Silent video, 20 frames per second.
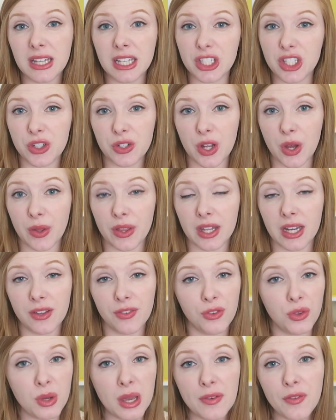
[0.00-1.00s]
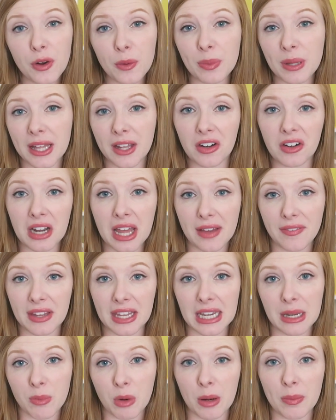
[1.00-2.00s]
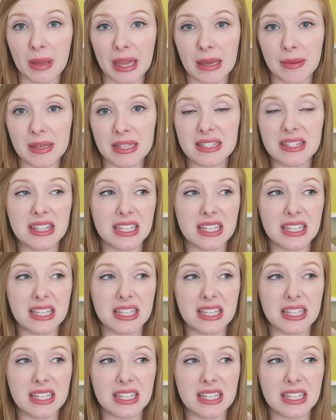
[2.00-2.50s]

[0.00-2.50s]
let you know that if you ever plan on having any more babies,